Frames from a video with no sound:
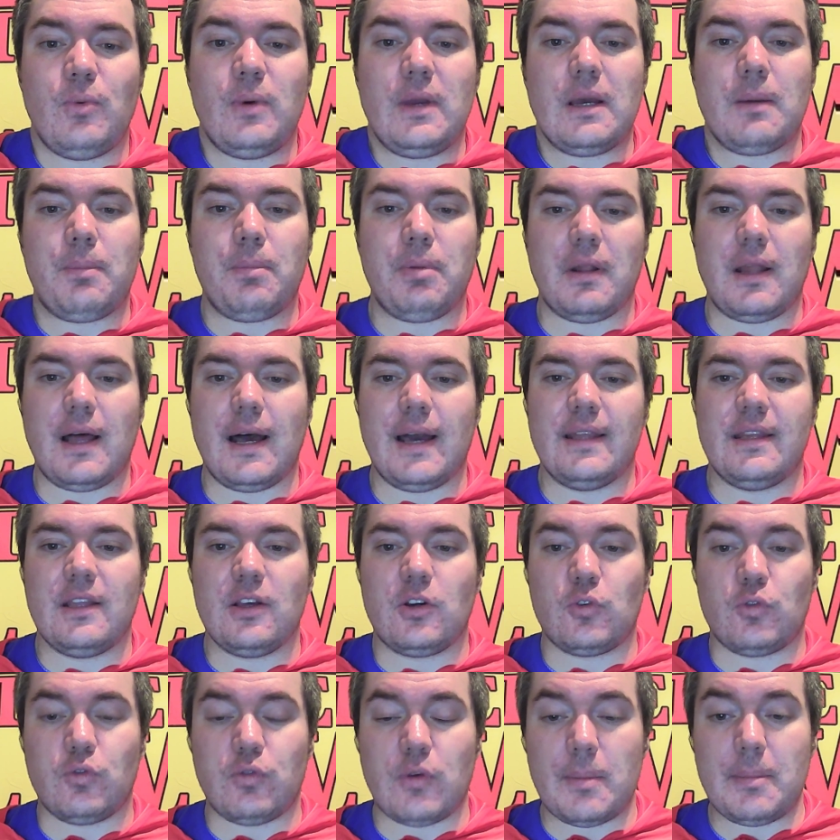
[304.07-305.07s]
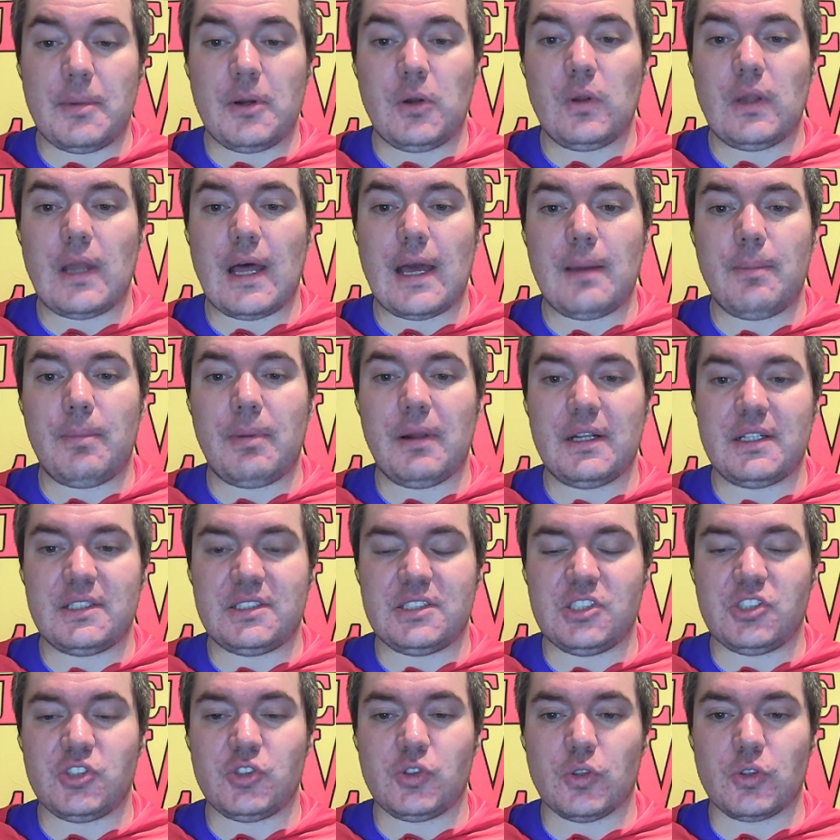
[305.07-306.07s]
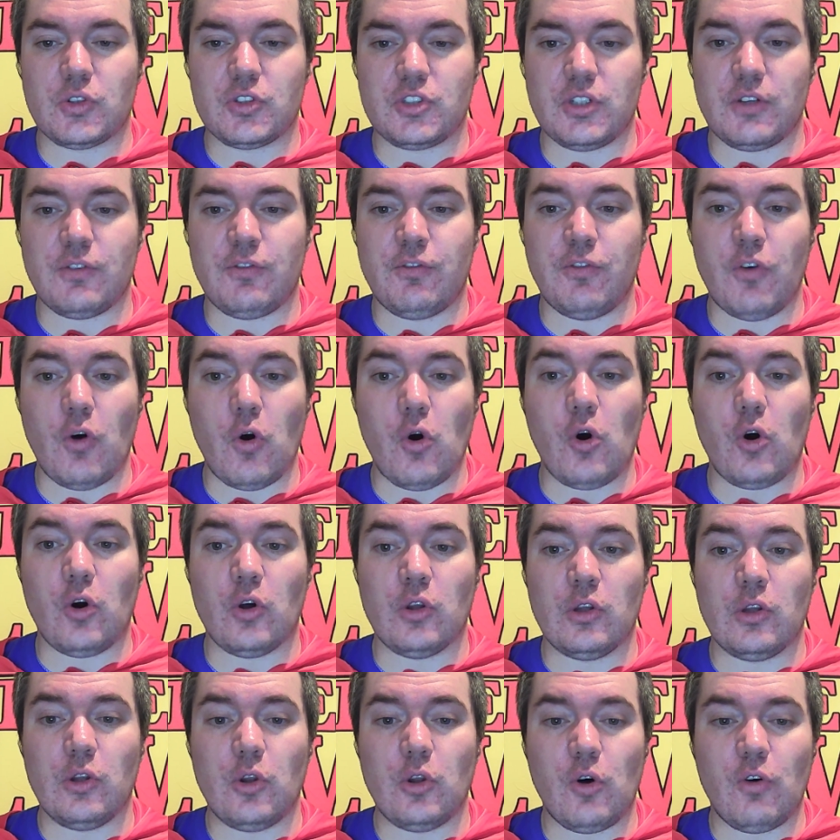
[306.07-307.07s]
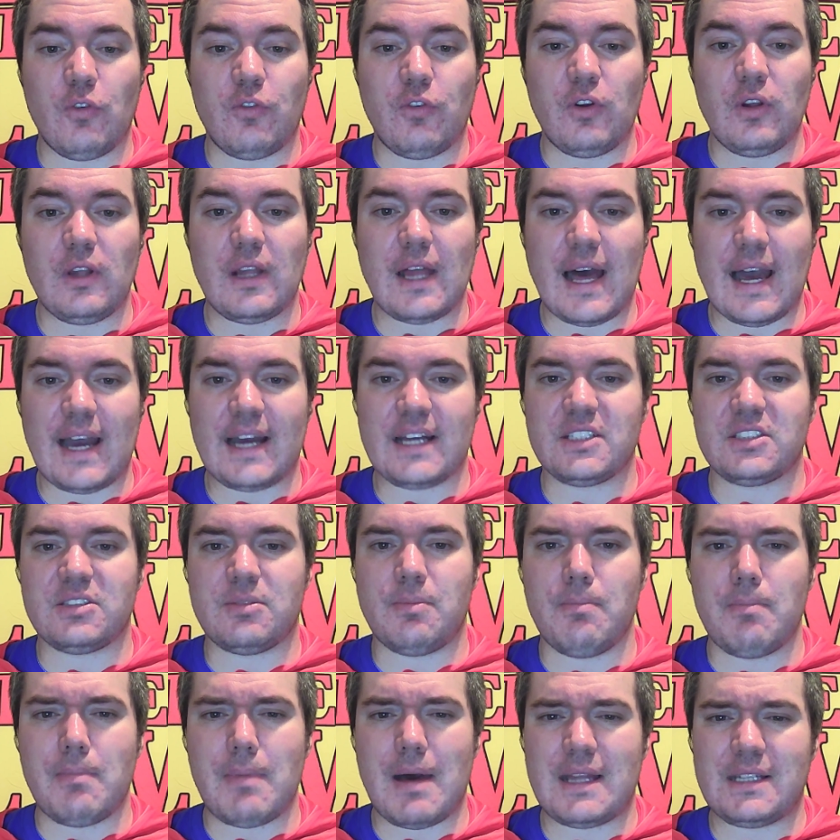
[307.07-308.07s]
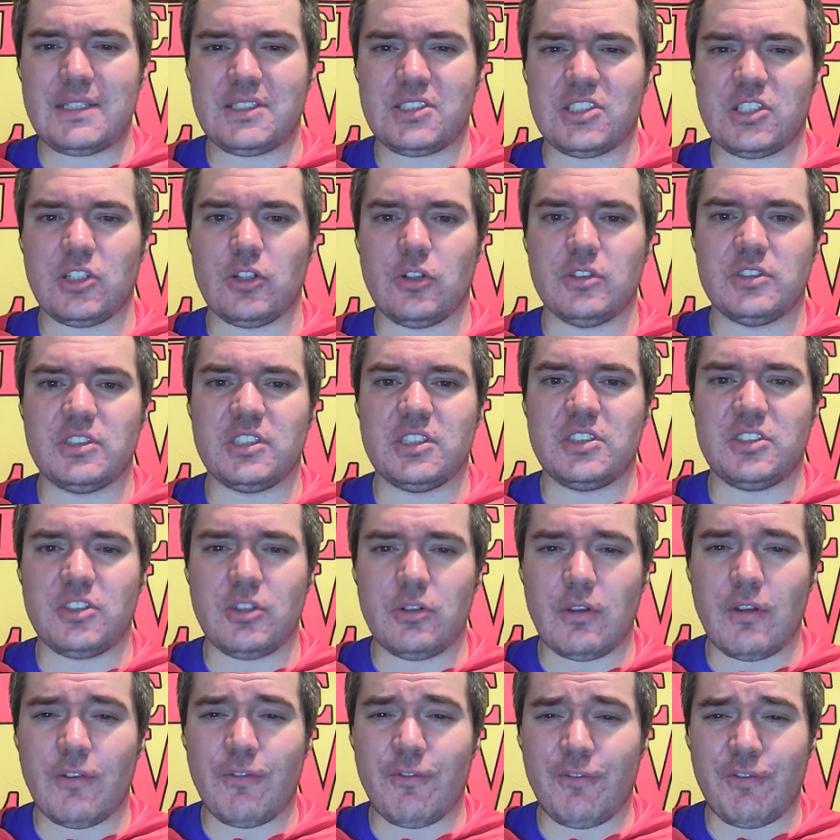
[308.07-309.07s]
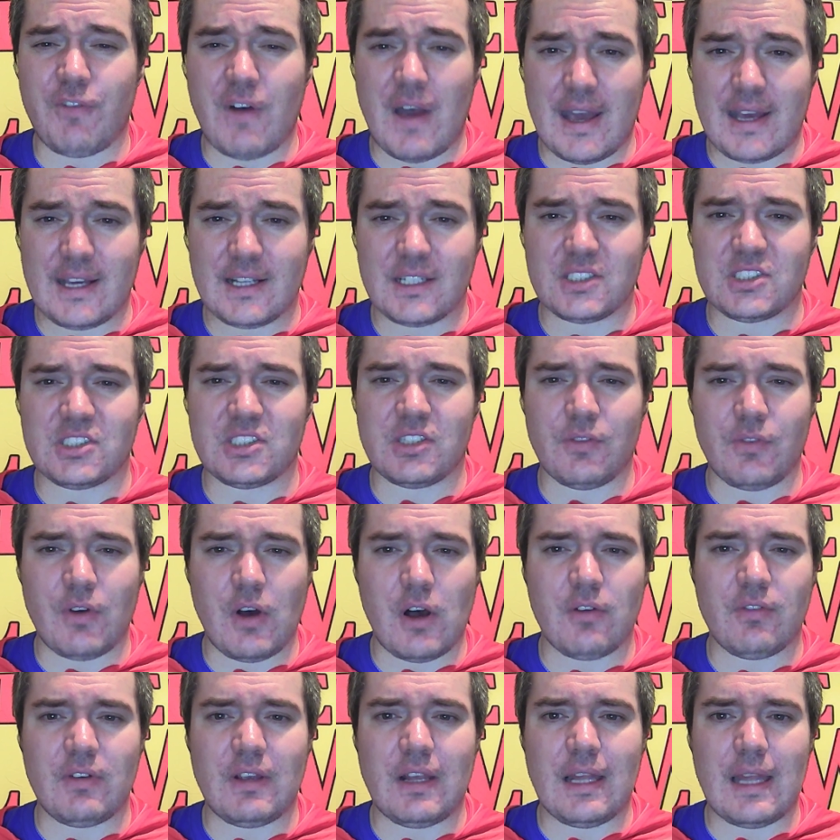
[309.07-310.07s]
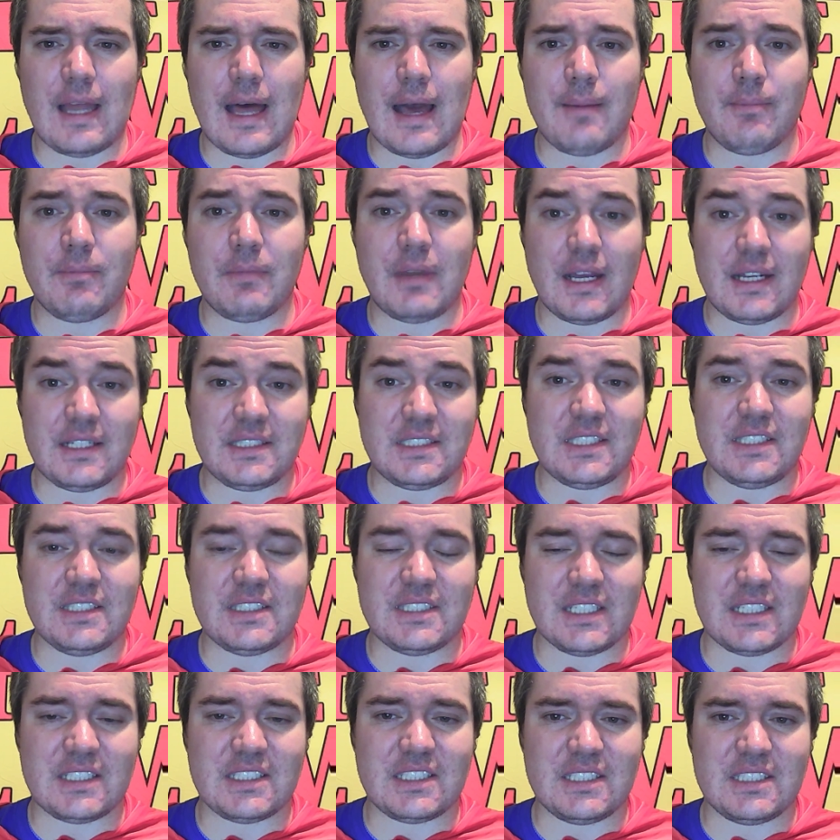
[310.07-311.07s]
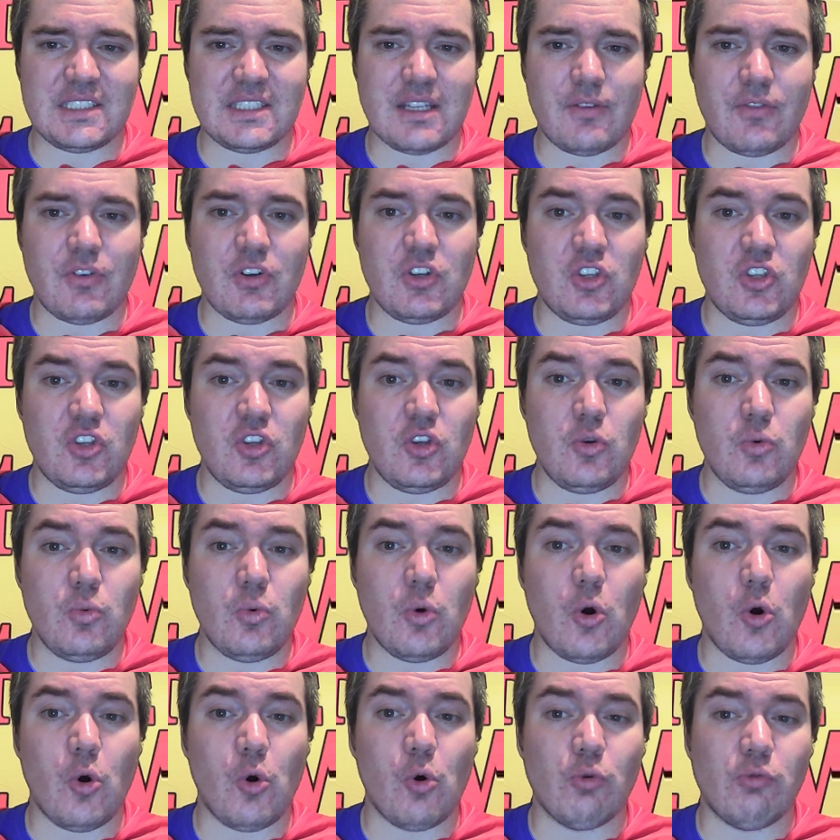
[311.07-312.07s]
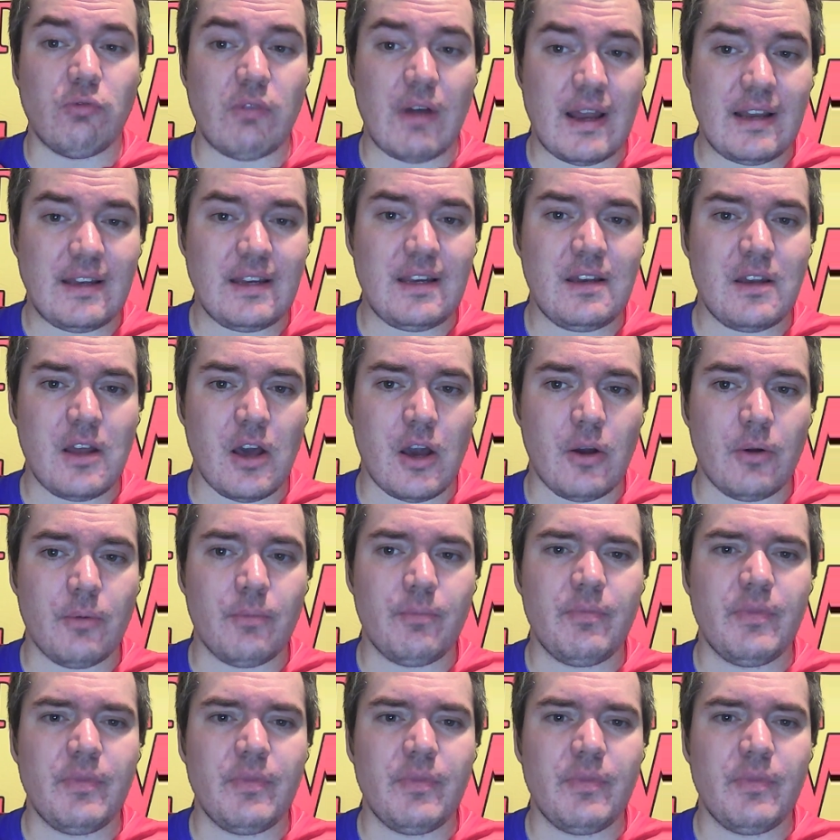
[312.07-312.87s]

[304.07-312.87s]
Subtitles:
apply the criminal liability structure for unlawful act manslaughter to the facts of R.V. Lamb 1967, you already know